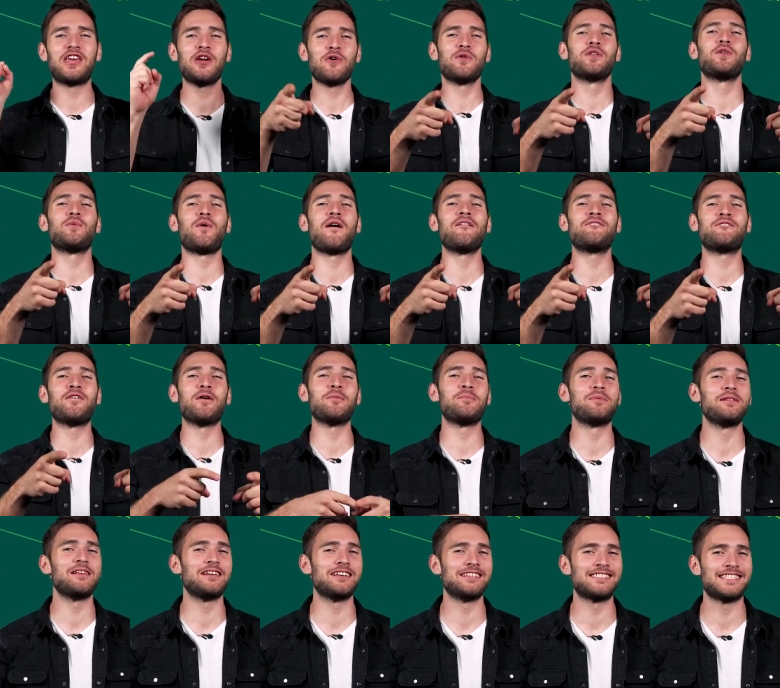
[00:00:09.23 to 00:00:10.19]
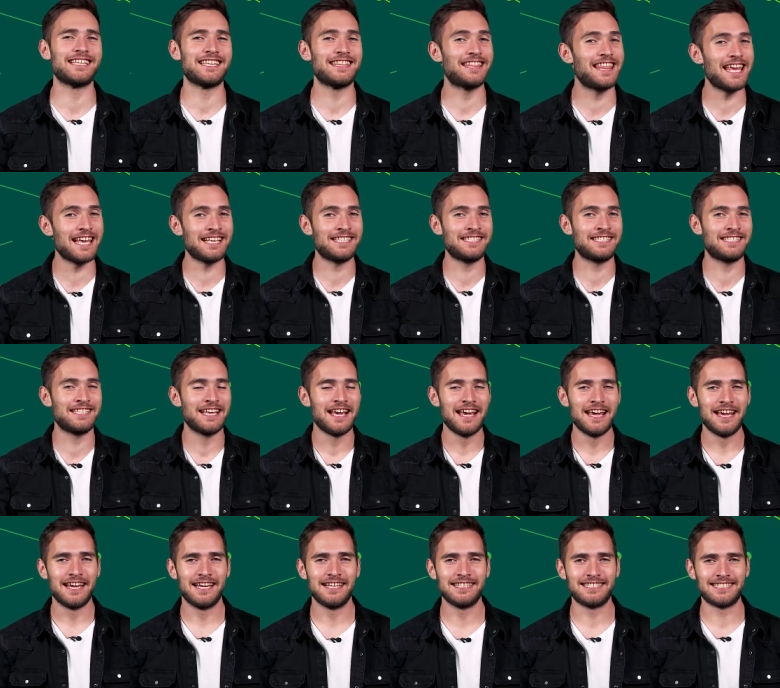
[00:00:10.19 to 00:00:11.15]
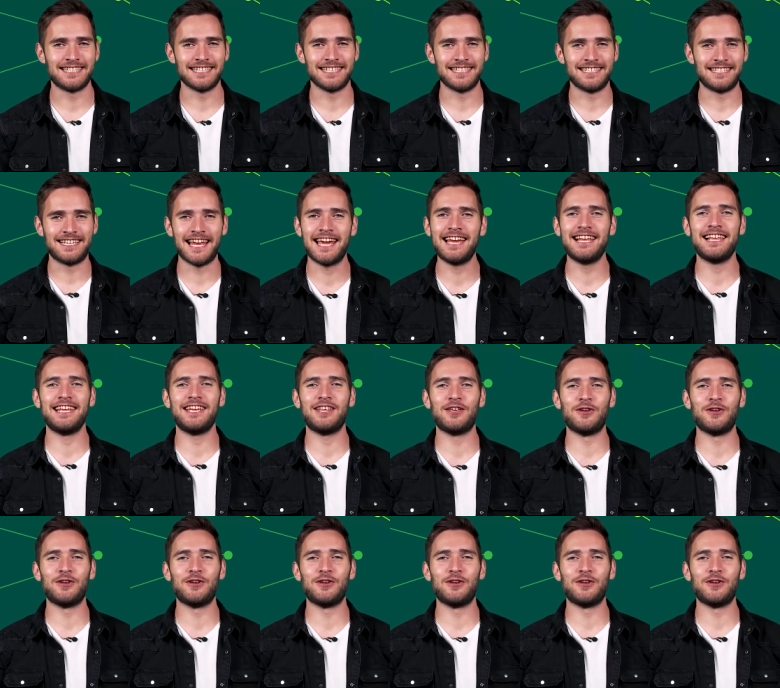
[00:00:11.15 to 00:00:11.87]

You are the one footballers and this is the Daily